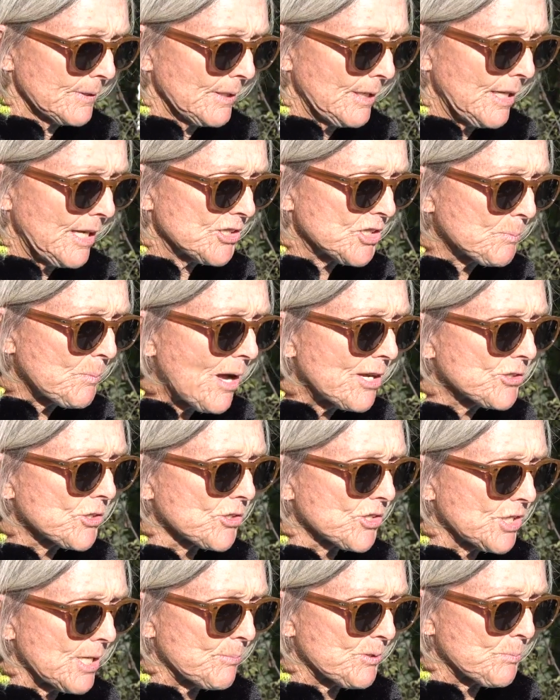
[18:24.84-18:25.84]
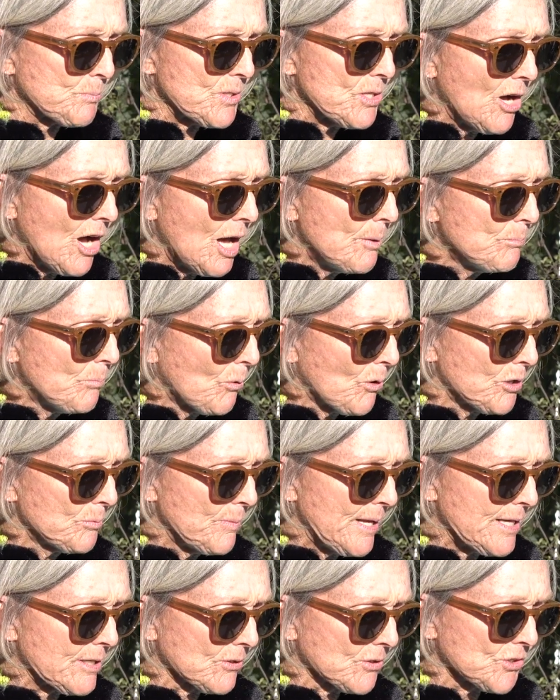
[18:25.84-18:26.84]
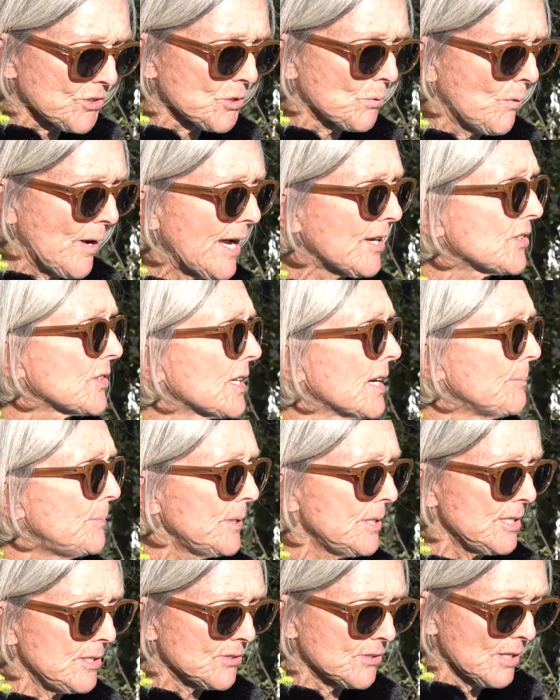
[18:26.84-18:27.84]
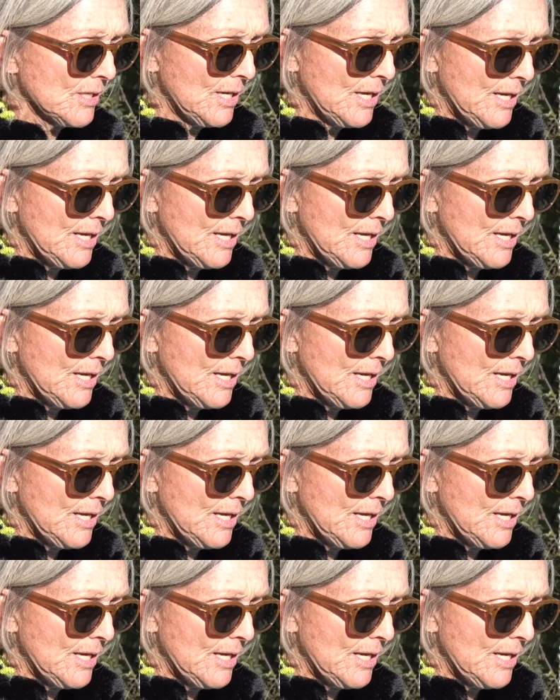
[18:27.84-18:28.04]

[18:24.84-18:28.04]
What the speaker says: And sponsorships beyond board makers to wax companies,